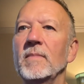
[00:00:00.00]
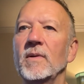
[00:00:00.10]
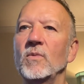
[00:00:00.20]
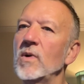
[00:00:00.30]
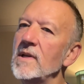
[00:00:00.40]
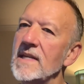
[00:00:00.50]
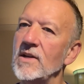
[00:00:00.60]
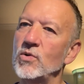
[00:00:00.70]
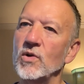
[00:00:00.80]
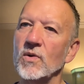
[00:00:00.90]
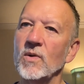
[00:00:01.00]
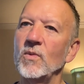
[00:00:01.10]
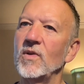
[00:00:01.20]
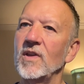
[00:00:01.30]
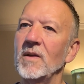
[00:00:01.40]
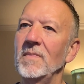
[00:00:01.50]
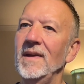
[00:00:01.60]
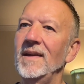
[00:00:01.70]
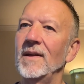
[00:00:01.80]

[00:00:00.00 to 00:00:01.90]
but what is that triggering within me?